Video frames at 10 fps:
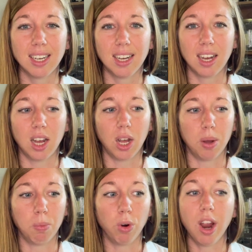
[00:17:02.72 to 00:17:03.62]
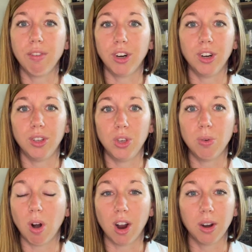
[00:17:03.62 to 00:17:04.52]
wherever
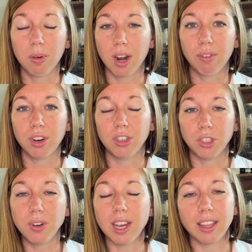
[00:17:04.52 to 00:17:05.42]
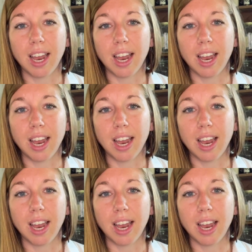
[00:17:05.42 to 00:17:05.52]
you are, whatever you're doing,